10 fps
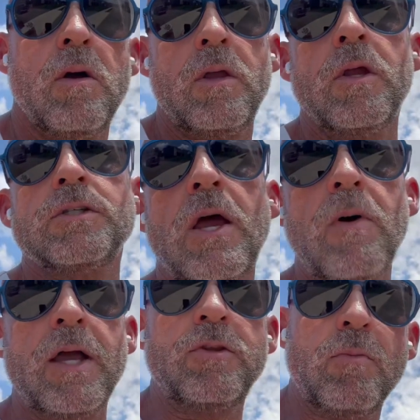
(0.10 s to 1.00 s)
Here's how
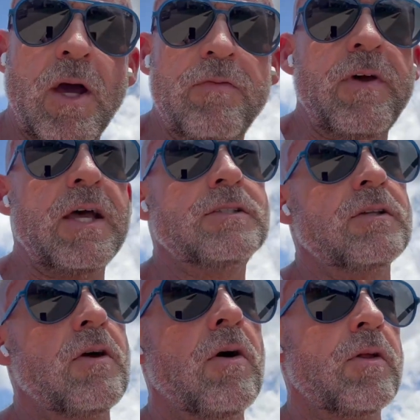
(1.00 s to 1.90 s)
I do my fasted
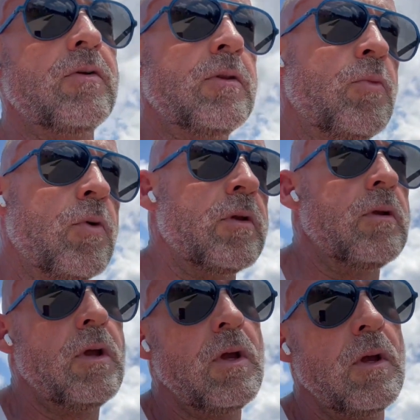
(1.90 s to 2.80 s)
cardio in the morning.
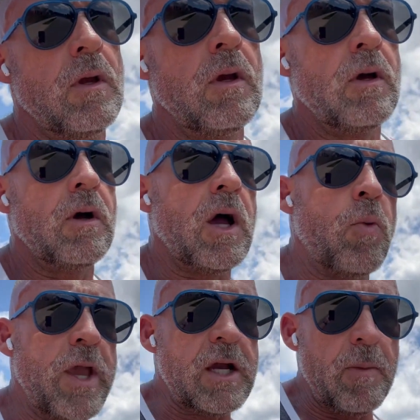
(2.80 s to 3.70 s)
I
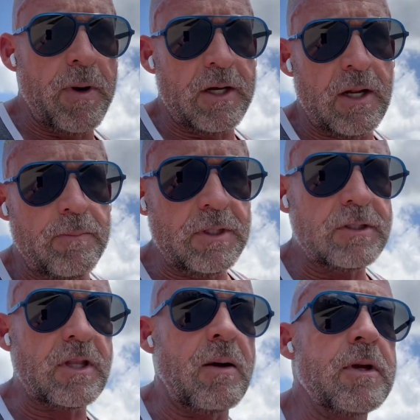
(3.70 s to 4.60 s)
wake up on an empty
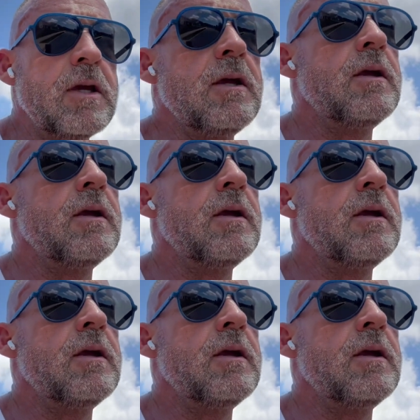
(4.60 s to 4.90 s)
stomach,